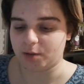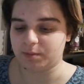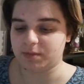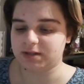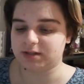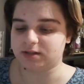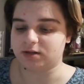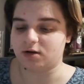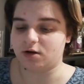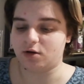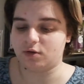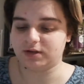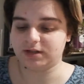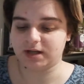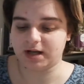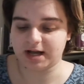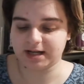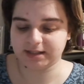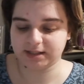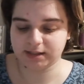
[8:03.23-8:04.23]
So
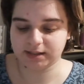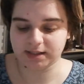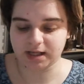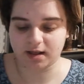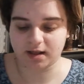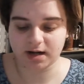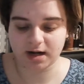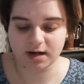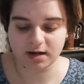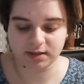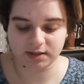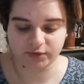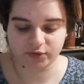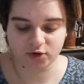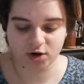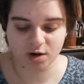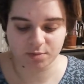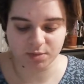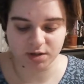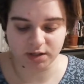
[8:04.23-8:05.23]
icy selenite is a
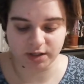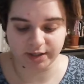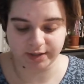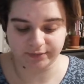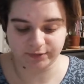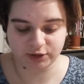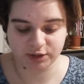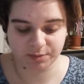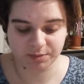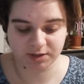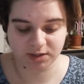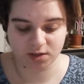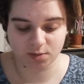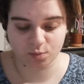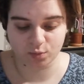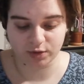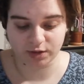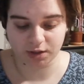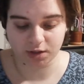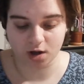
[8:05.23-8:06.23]
form of
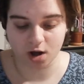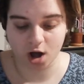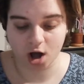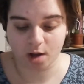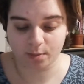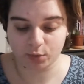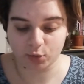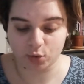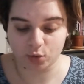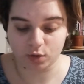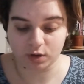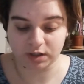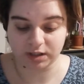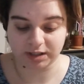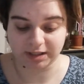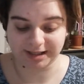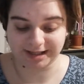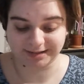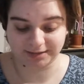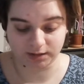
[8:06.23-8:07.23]
gypsum with a calm, cool, and
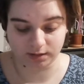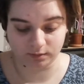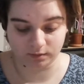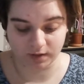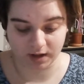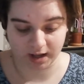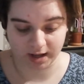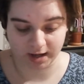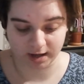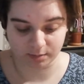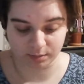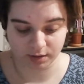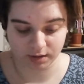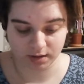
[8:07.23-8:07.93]
collected vibe.